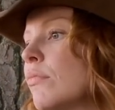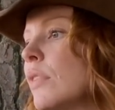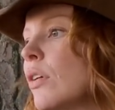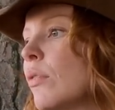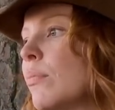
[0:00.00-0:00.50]

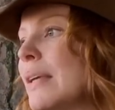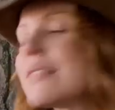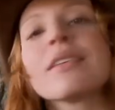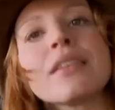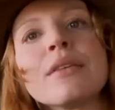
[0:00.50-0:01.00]
You know,
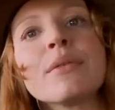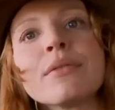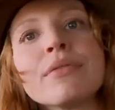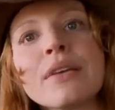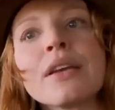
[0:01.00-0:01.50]
basically
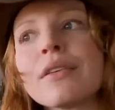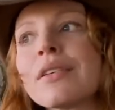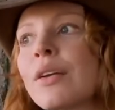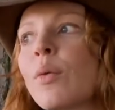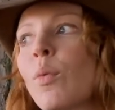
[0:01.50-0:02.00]
figure,
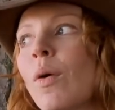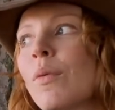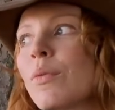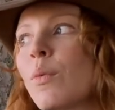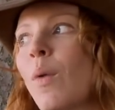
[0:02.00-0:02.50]
you know,
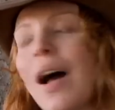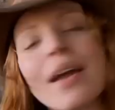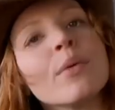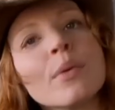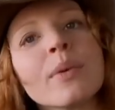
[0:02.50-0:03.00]

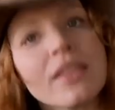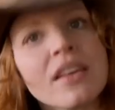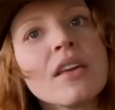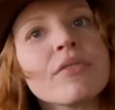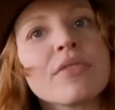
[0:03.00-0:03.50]
why would we
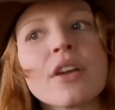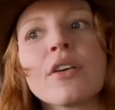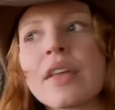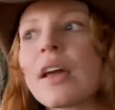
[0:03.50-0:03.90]
leave here?